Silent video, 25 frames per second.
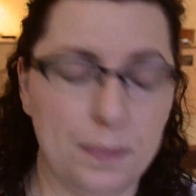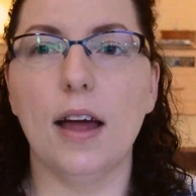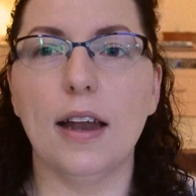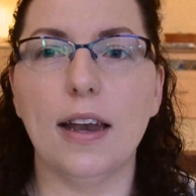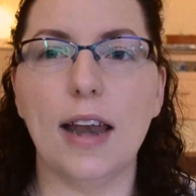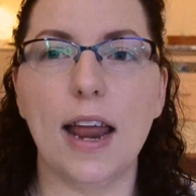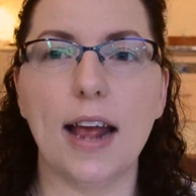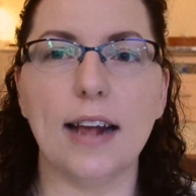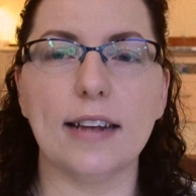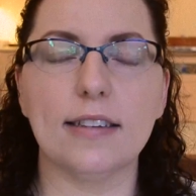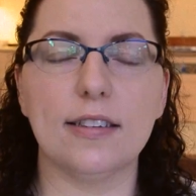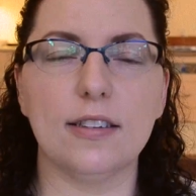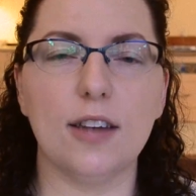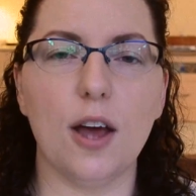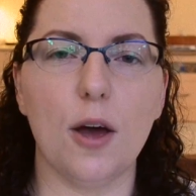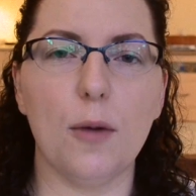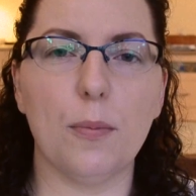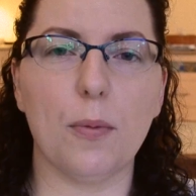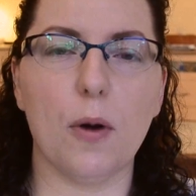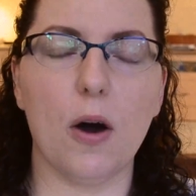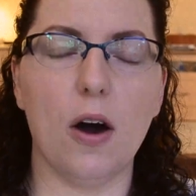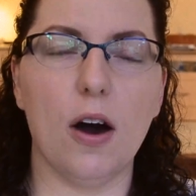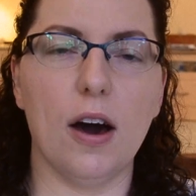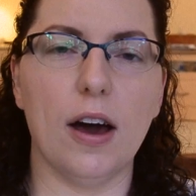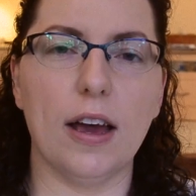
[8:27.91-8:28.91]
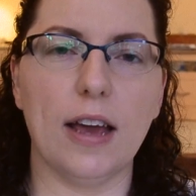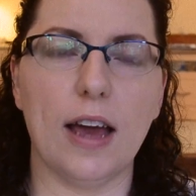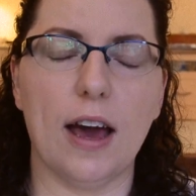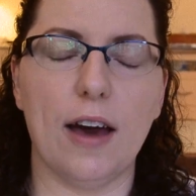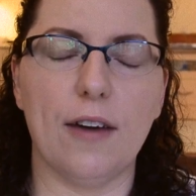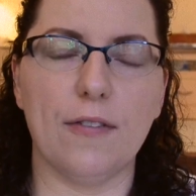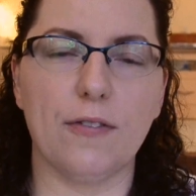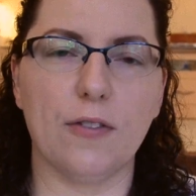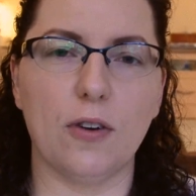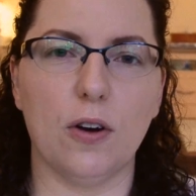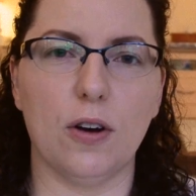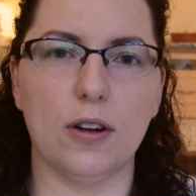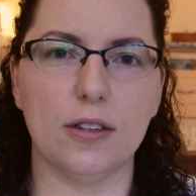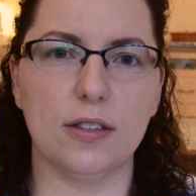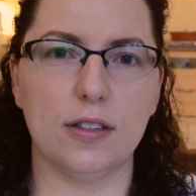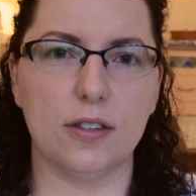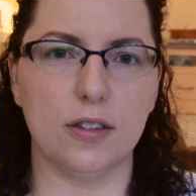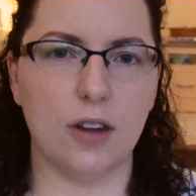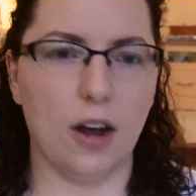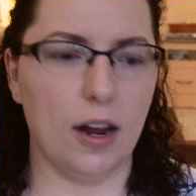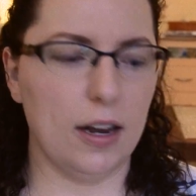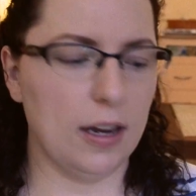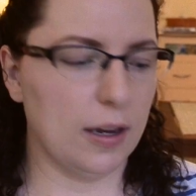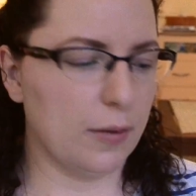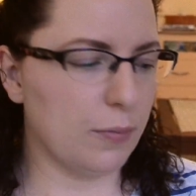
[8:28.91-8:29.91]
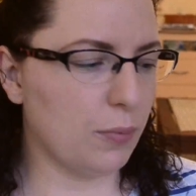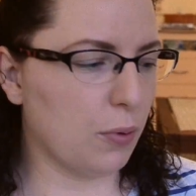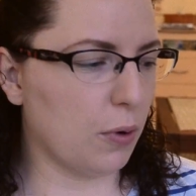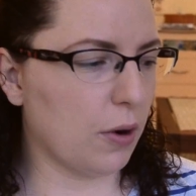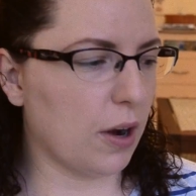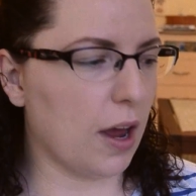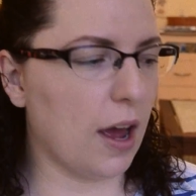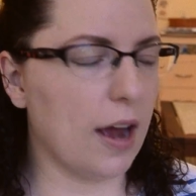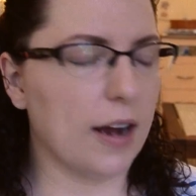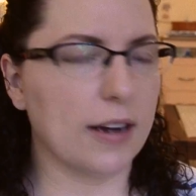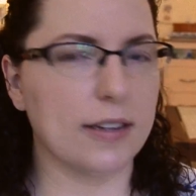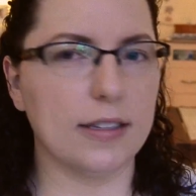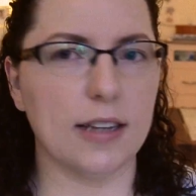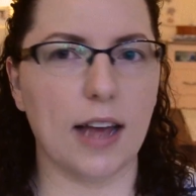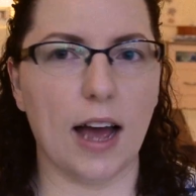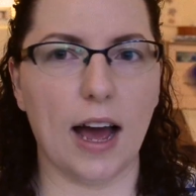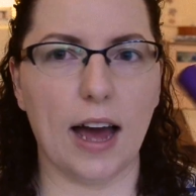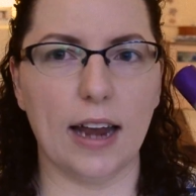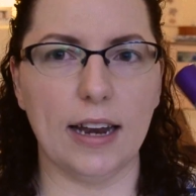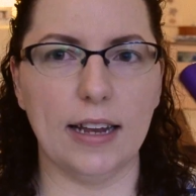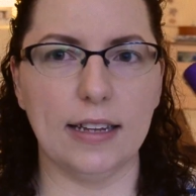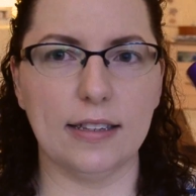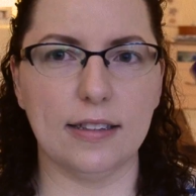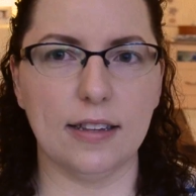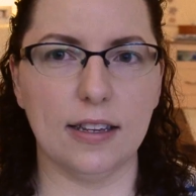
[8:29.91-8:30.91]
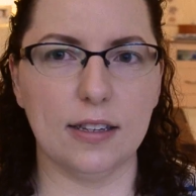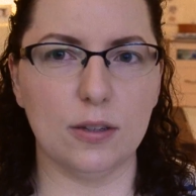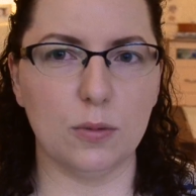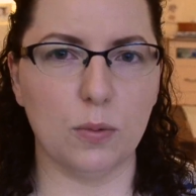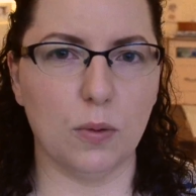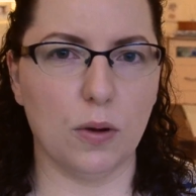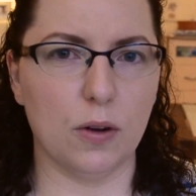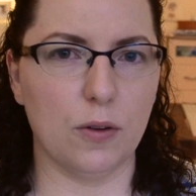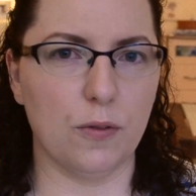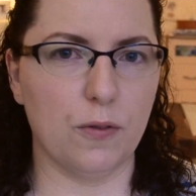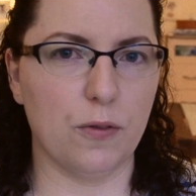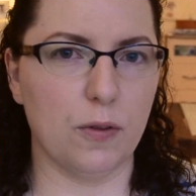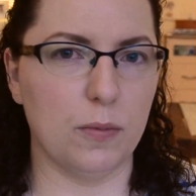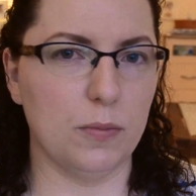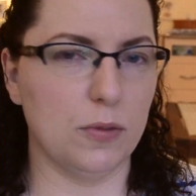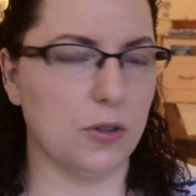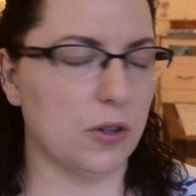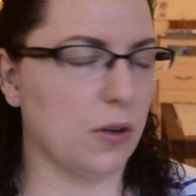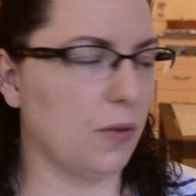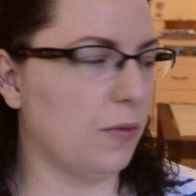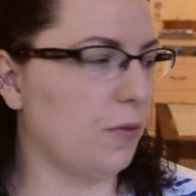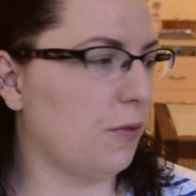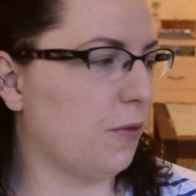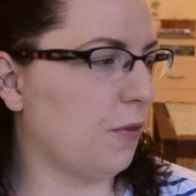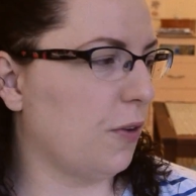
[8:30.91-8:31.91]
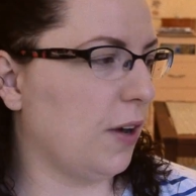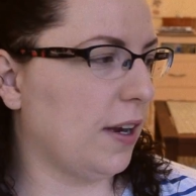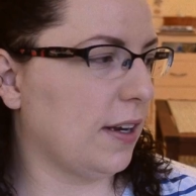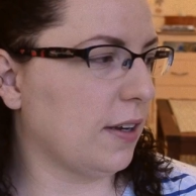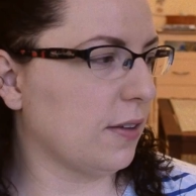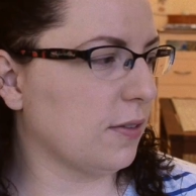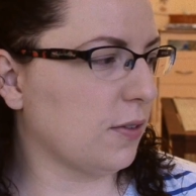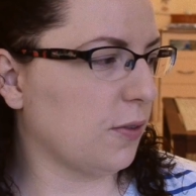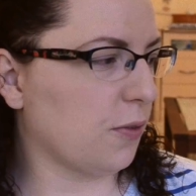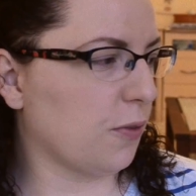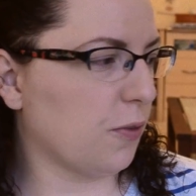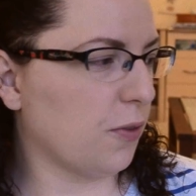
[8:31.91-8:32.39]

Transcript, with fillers: Next up I have got a styling product and it's this one from John Frieda's